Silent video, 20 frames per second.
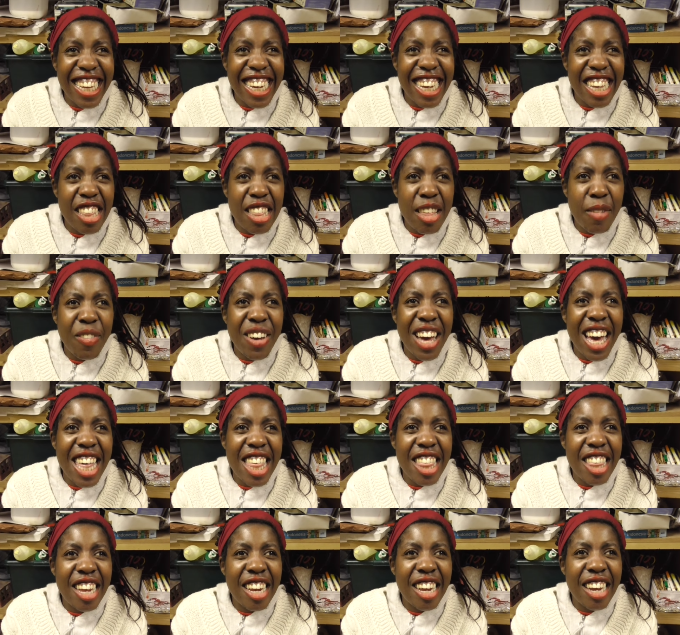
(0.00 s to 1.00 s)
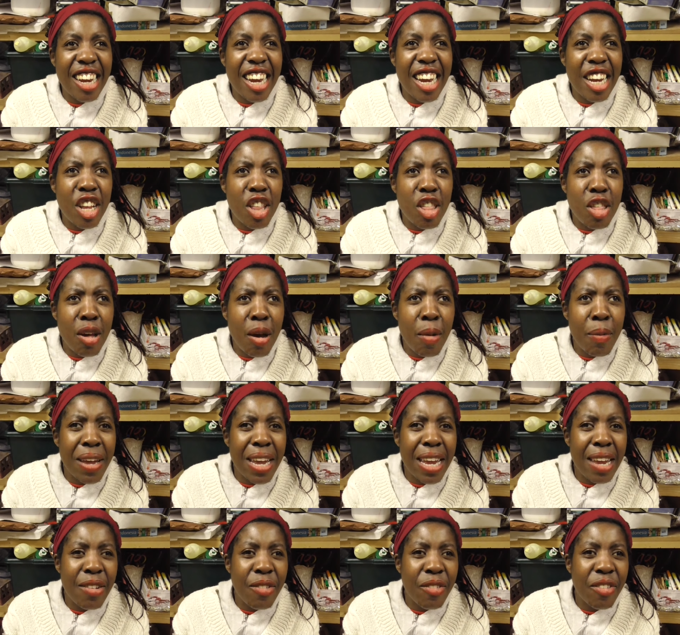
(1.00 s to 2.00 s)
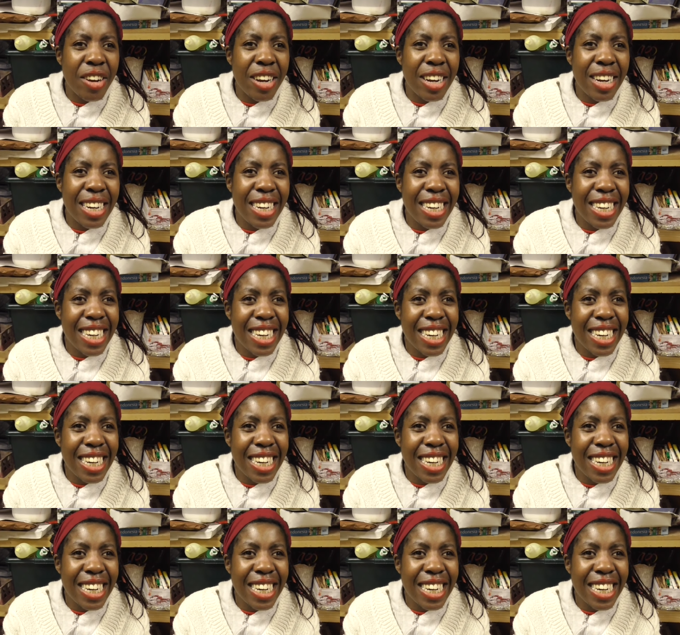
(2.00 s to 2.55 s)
So Stravash didn't get the job either.